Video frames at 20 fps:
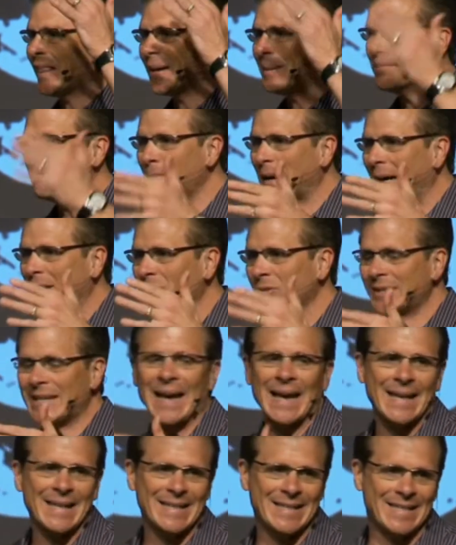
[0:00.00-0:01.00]
the
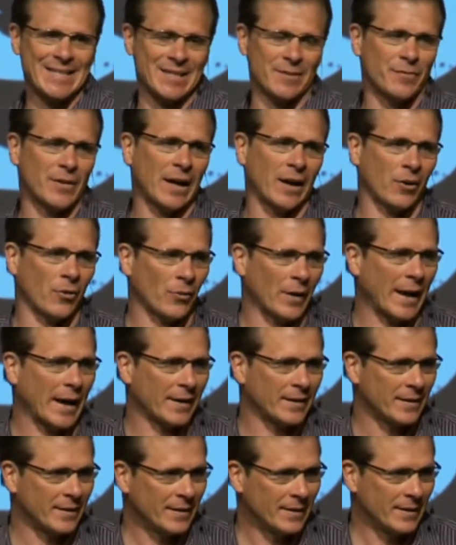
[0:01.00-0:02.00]
mountains of
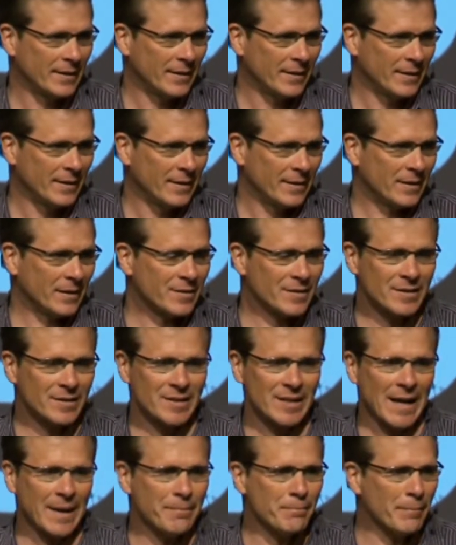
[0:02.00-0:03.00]
Ararat. It doesn't
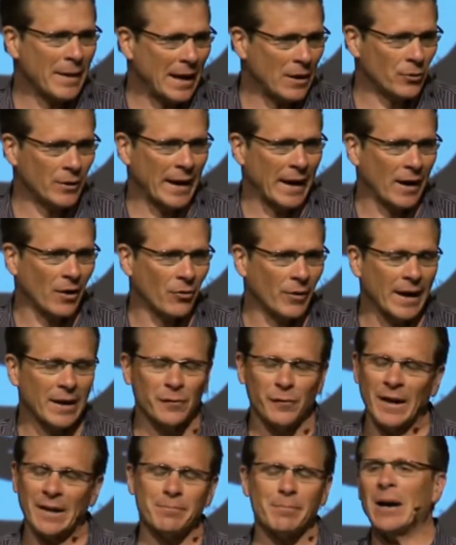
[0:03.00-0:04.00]
say Mount Ararat. In
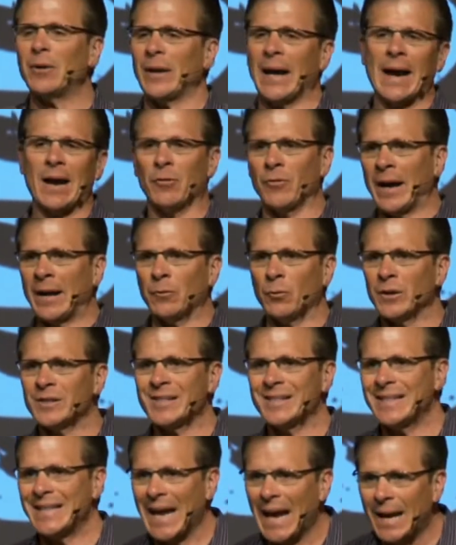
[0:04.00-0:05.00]
fact, Mount Ararat
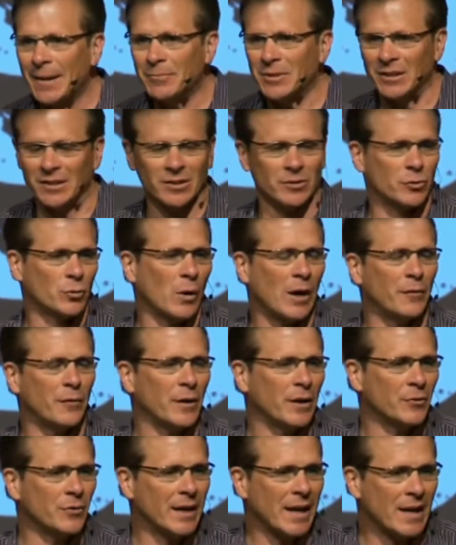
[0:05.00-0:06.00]
wasn't named until
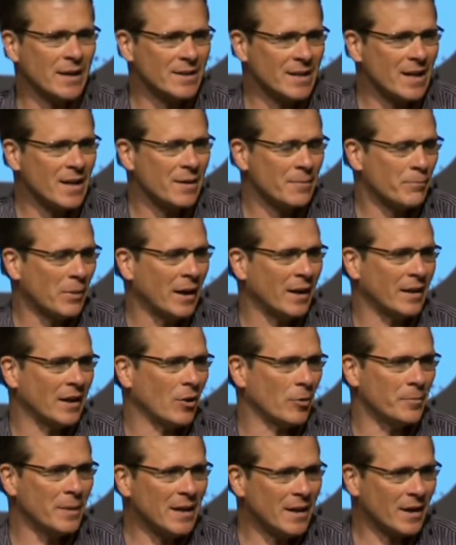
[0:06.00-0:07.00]
1200 AD by the
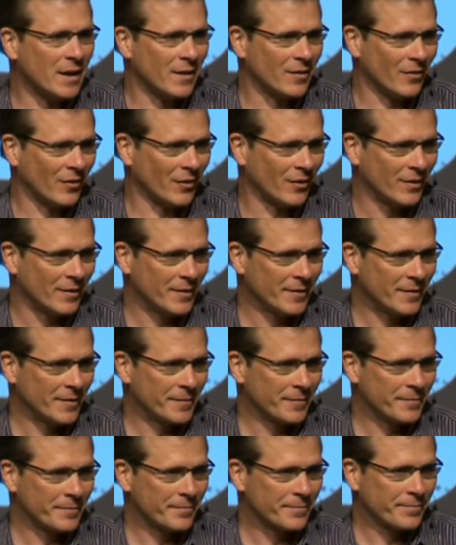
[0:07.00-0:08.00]
Armenians.
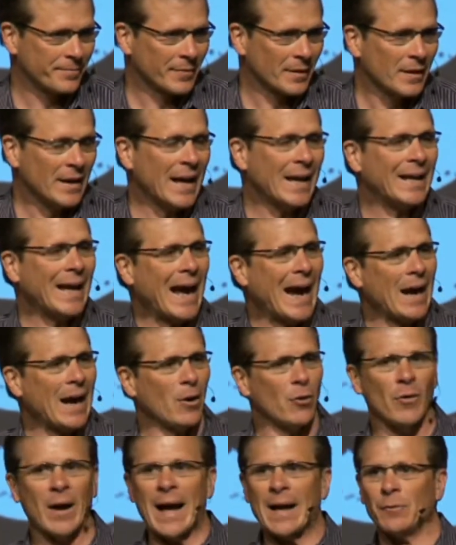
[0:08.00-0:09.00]
And
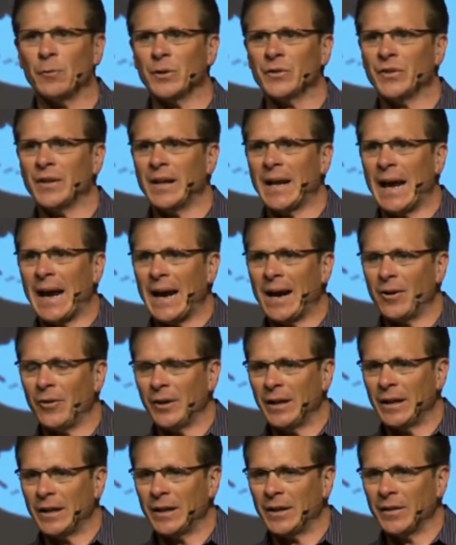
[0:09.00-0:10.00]
Ararat was an
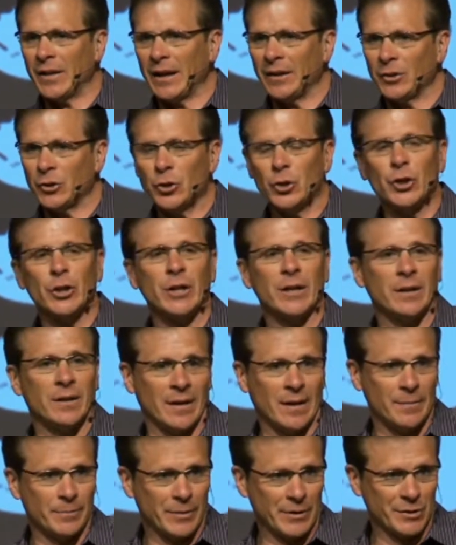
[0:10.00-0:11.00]
area that could
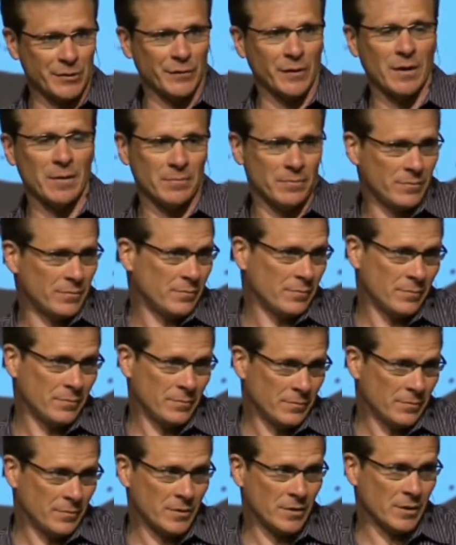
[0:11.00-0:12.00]
encompass from
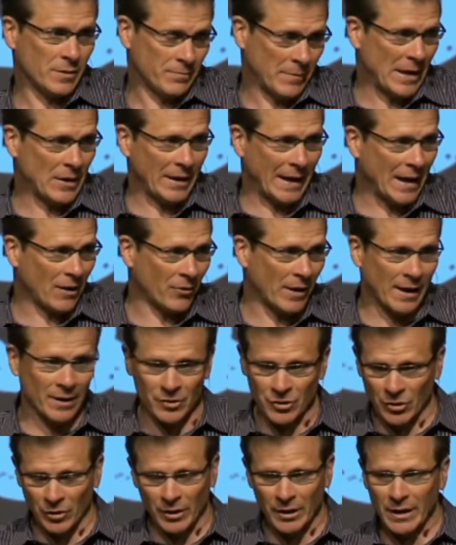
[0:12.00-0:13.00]
the Mount Ararat in
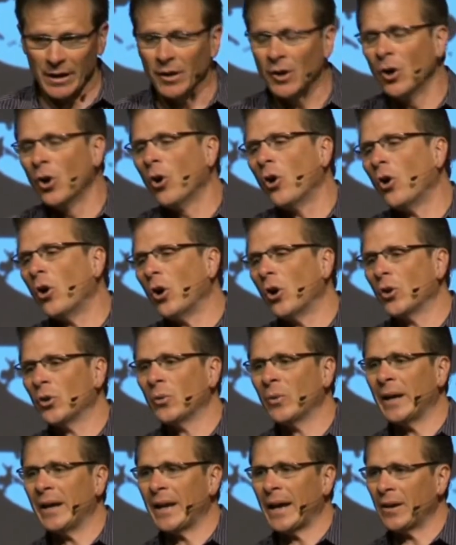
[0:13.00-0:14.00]
Turkey all the
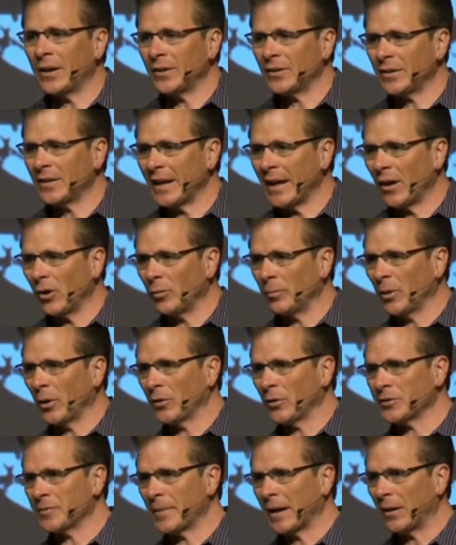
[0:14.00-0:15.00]
way down into the
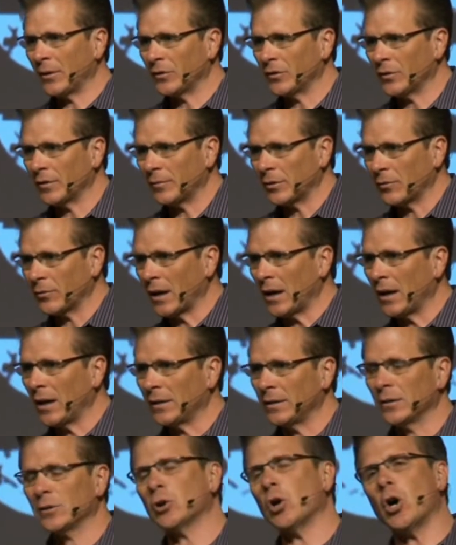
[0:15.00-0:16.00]
Elburz Mountains of
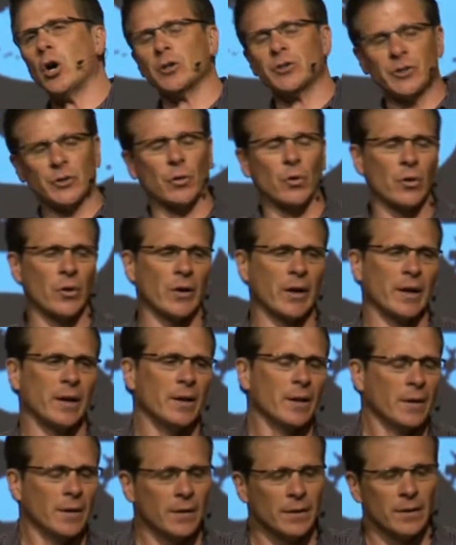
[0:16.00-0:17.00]
Iran. Long story.
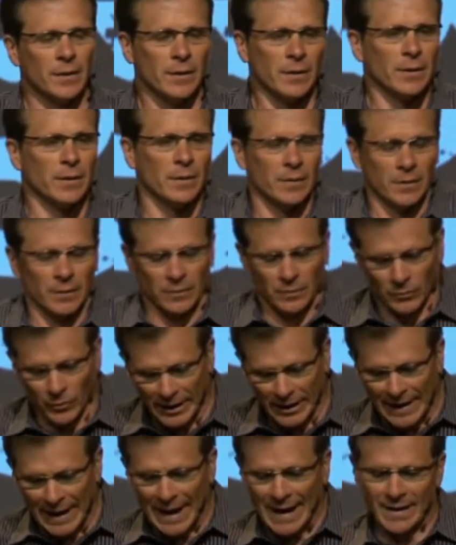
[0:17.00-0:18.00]

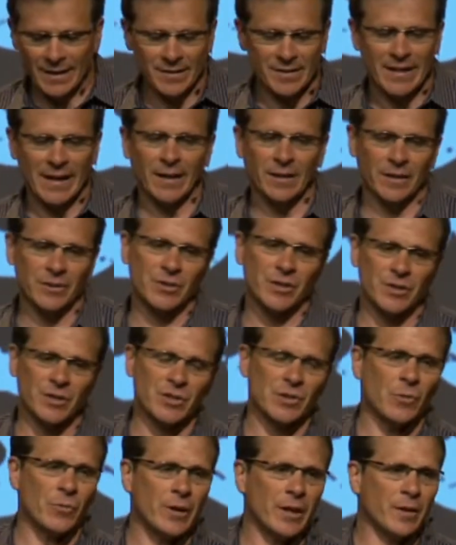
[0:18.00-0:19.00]
We got intelligence,
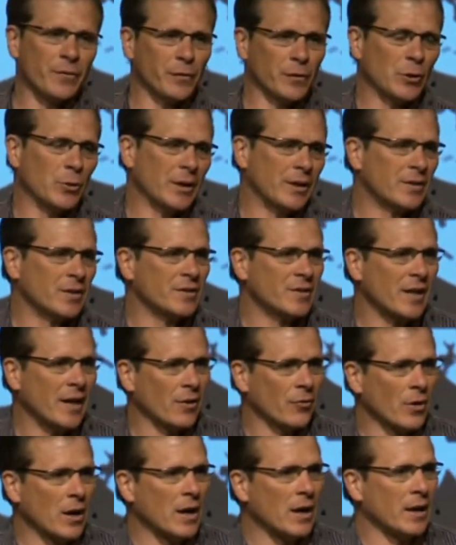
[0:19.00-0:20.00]
so we flew into
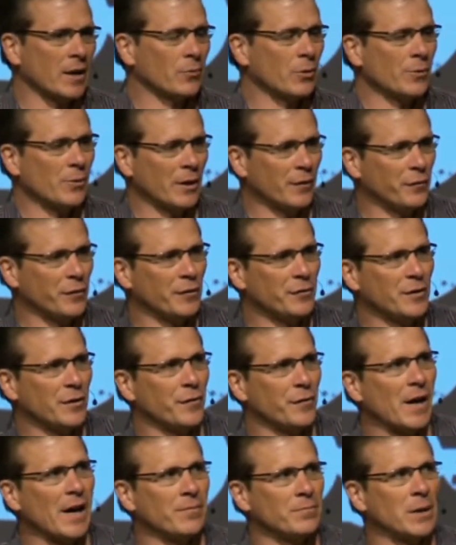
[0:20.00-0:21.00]
Tehran. We went
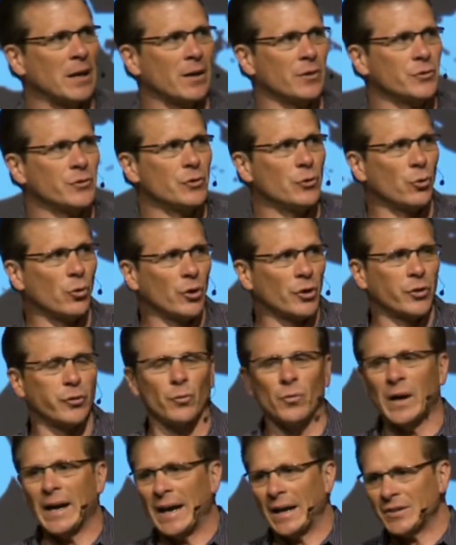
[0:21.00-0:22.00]
55 miles
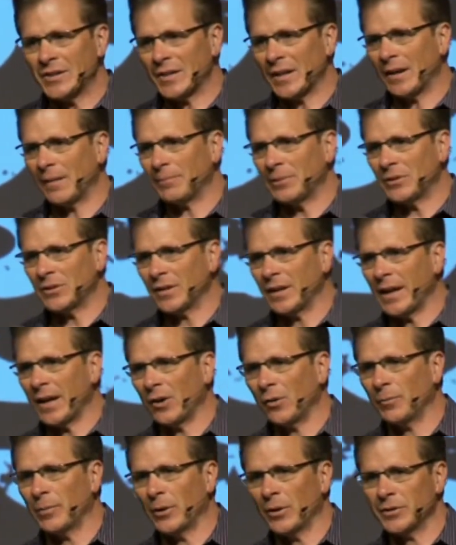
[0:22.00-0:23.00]
northwest up into the
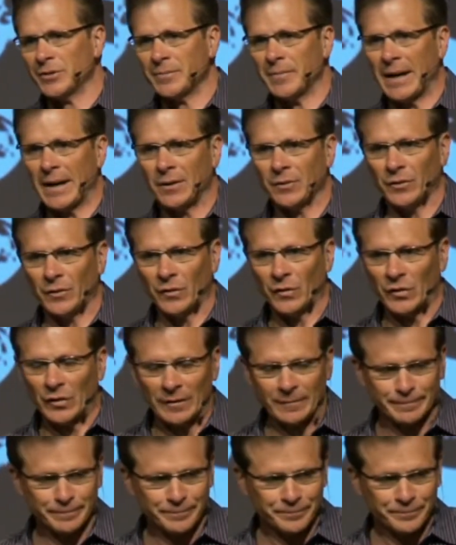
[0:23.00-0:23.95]
Elburz Mountains.